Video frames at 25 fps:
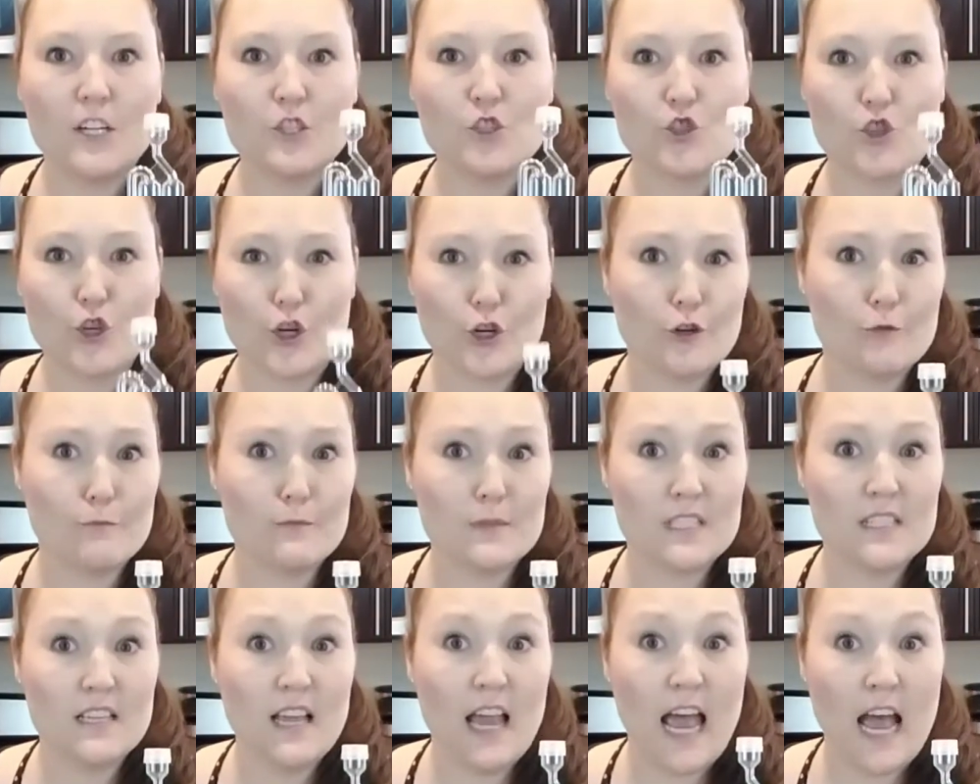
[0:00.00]

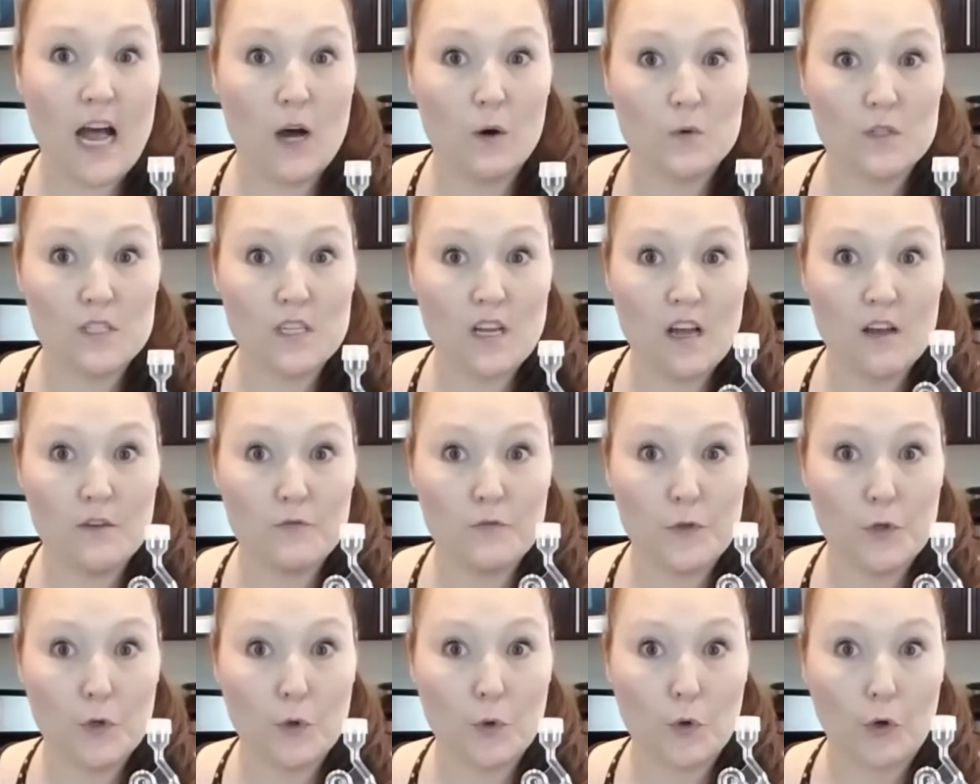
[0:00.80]
germs out
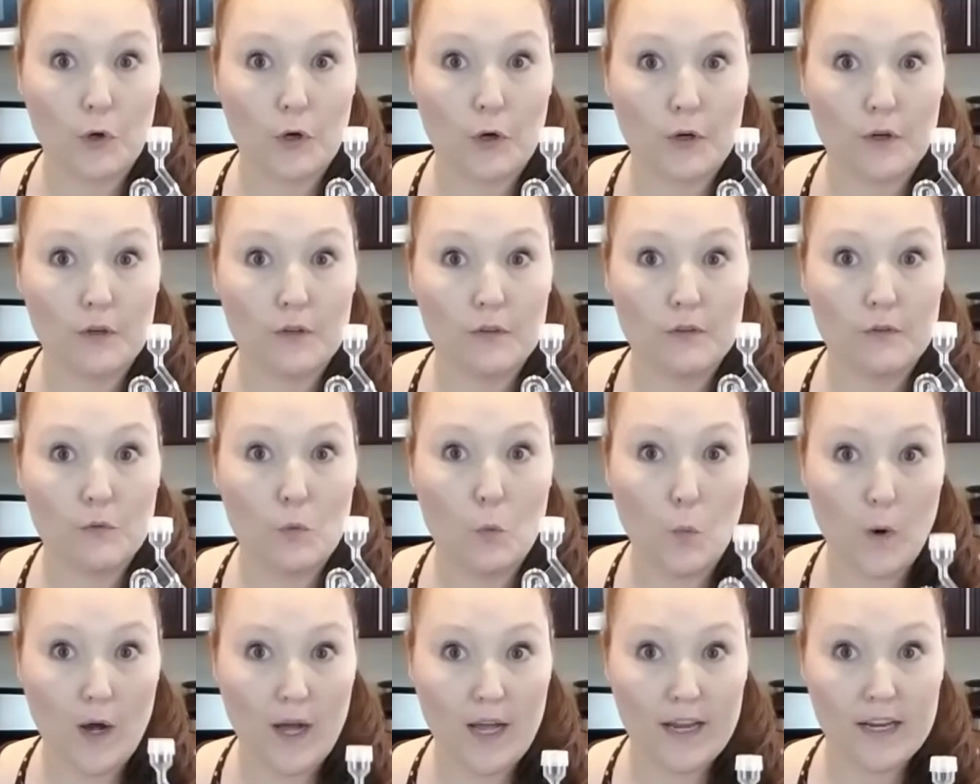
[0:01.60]
of your
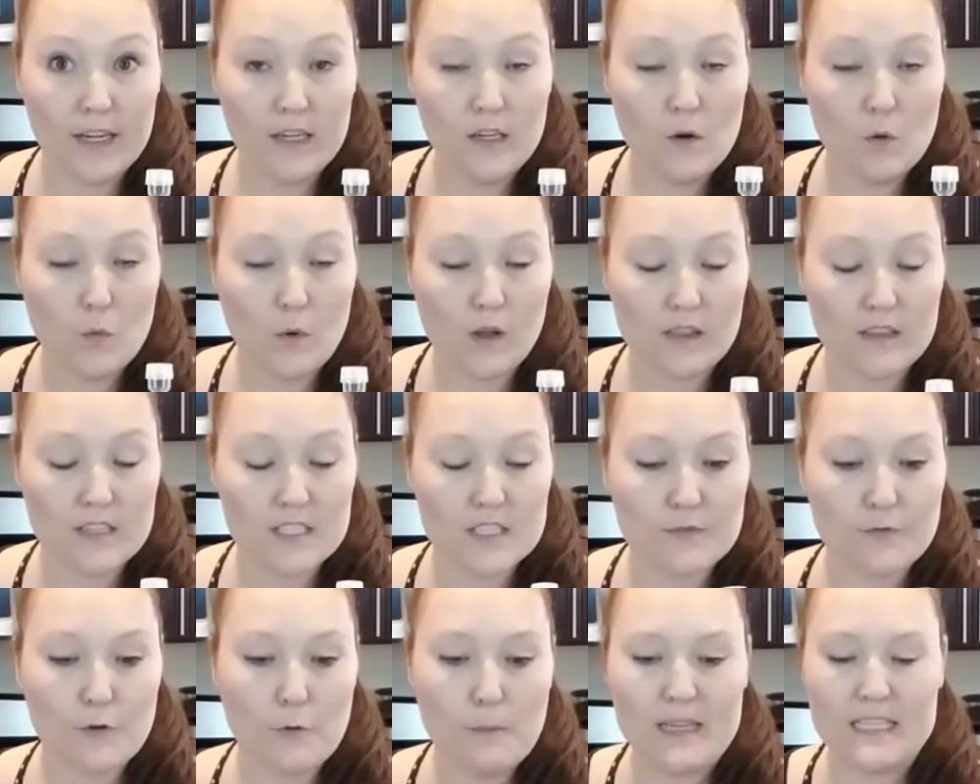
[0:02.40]
wine while it
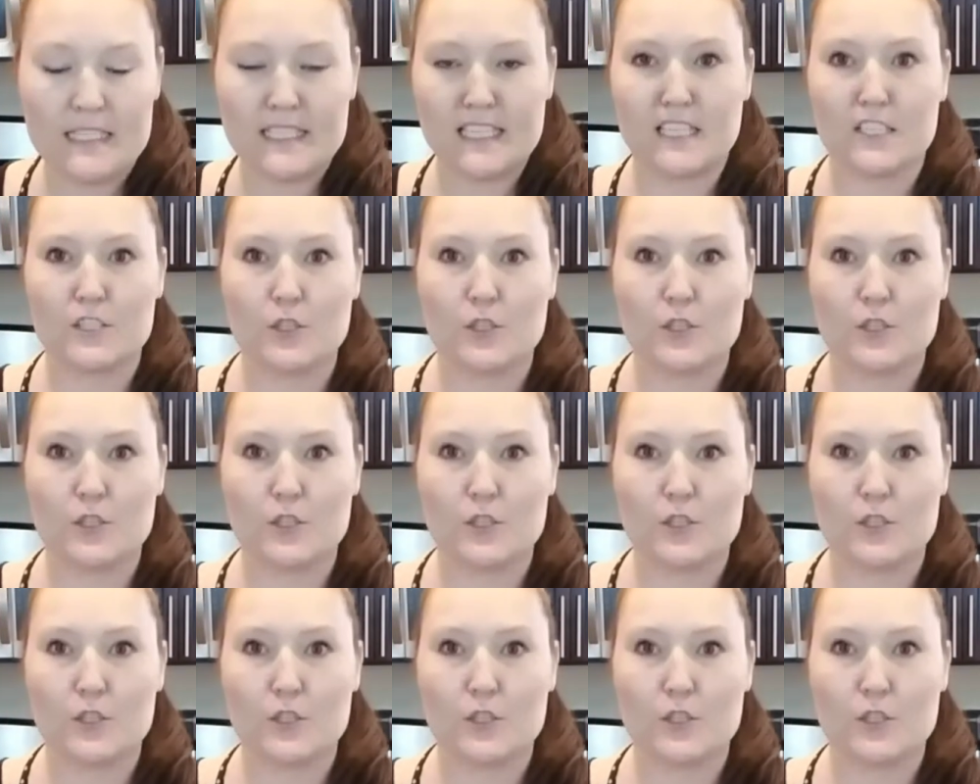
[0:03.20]
is fermenting.